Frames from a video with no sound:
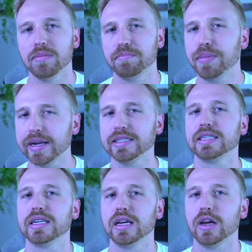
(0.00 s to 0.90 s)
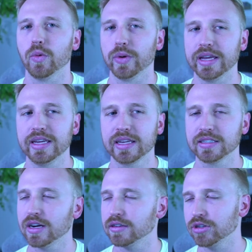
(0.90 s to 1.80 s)
But we can
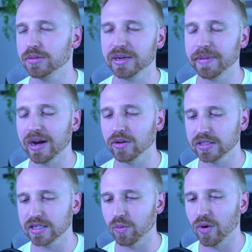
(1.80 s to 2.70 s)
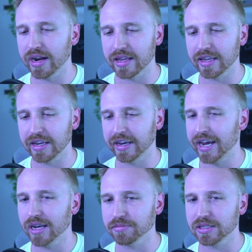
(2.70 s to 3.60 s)
talk a little bit about why I think
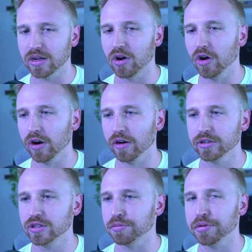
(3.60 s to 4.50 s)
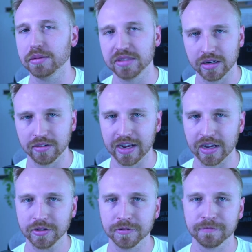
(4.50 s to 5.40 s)
camps are supremely undervalued,